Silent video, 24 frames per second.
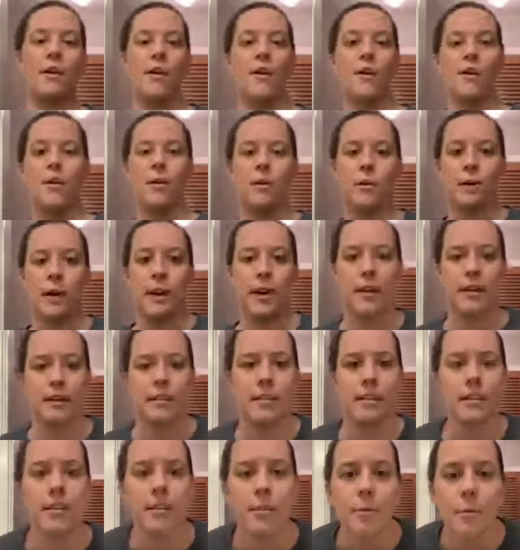Alright,
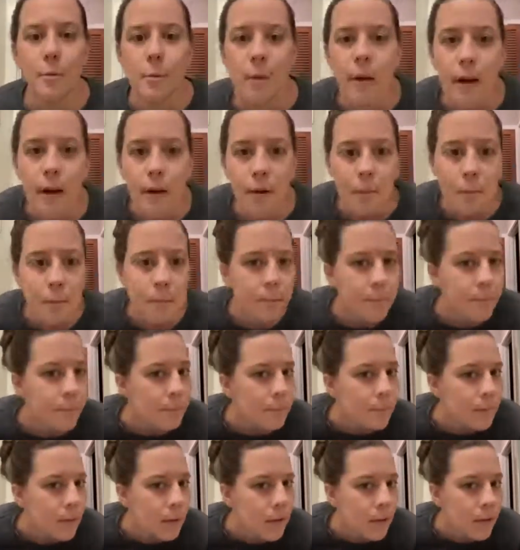wow.
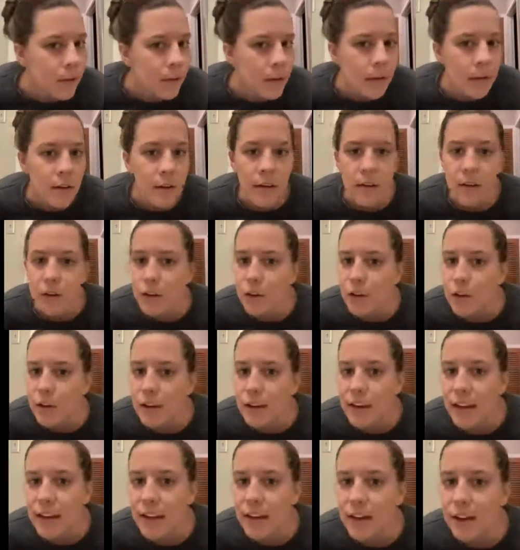
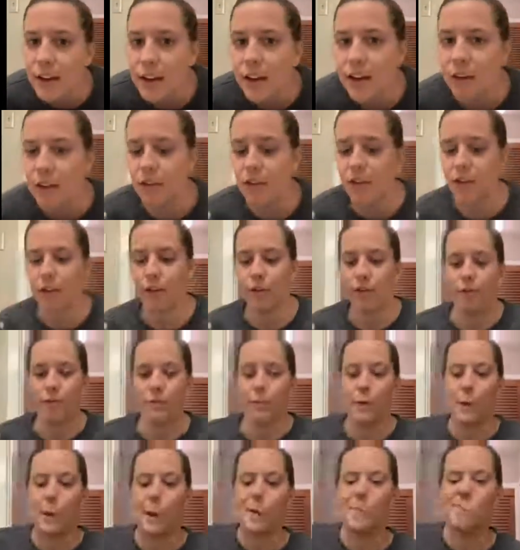Looking good so
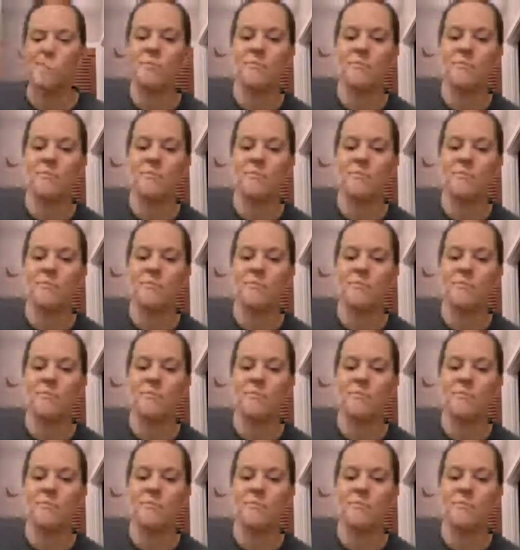far.